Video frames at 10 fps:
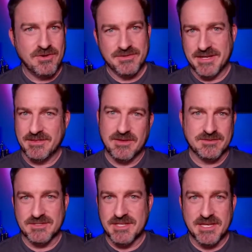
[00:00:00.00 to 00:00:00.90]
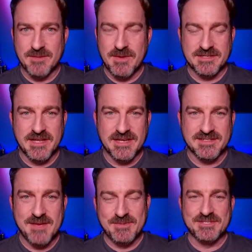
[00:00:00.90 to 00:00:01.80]
all night long just thinking about
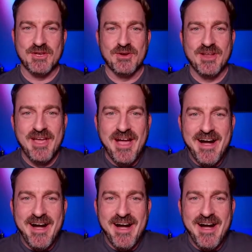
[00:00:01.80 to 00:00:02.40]
today's episode.